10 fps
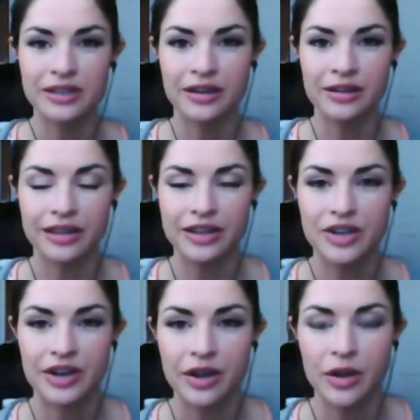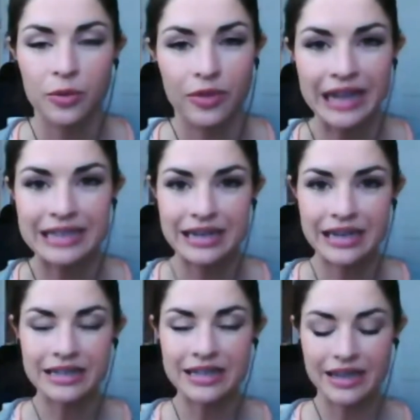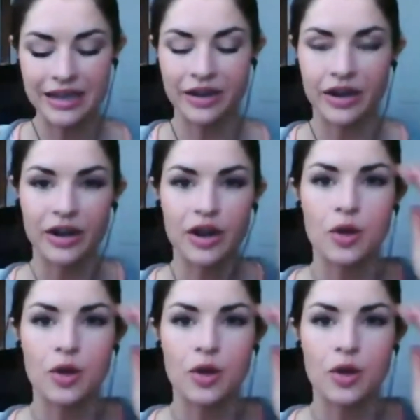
the knowledge. Well, that's neat to hear.